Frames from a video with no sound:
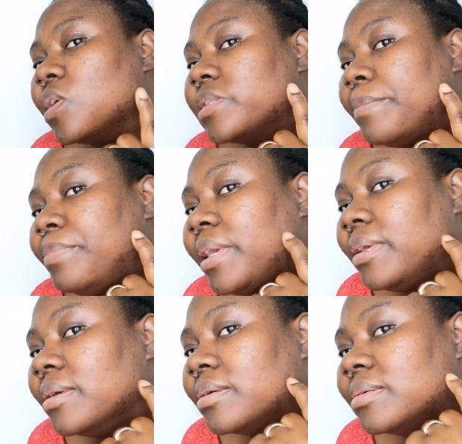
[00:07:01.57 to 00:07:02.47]
was a
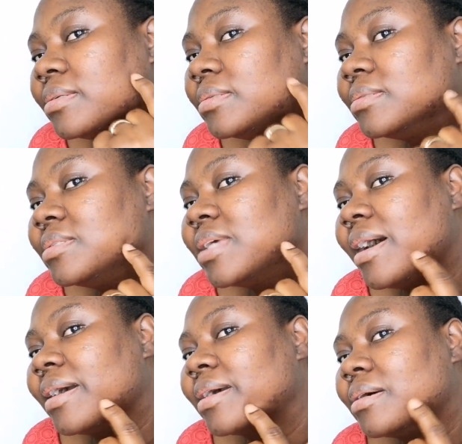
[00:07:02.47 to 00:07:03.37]
big
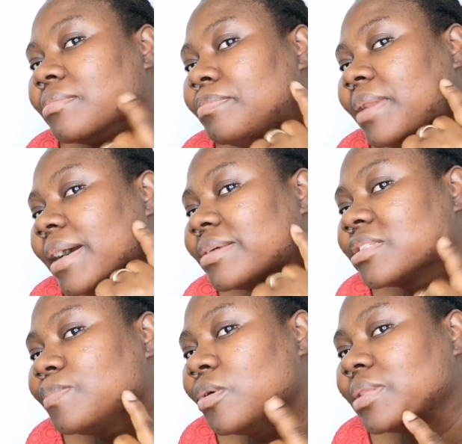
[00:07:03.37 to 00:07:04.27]
dark black
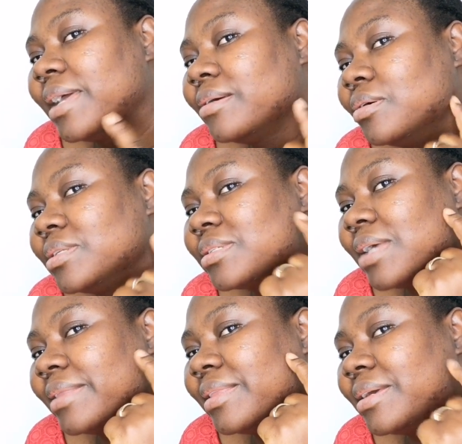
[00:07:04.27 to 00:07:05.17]
spot, like all this,
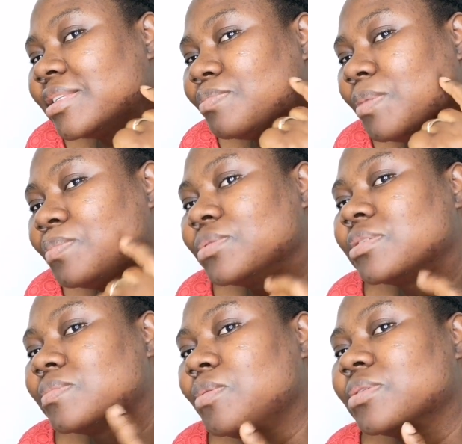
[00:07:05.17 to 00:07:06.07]
I think it's pimple
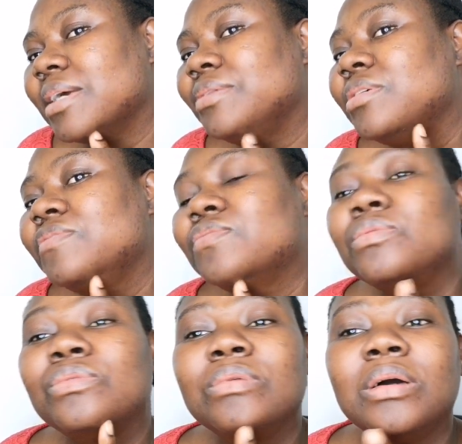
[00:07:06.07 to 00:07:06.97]
spot, I don't
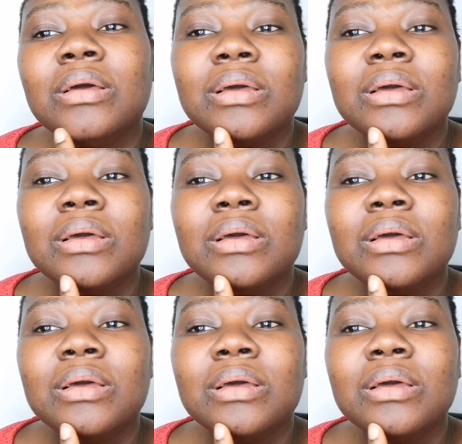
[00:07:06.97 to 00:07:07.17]
even know.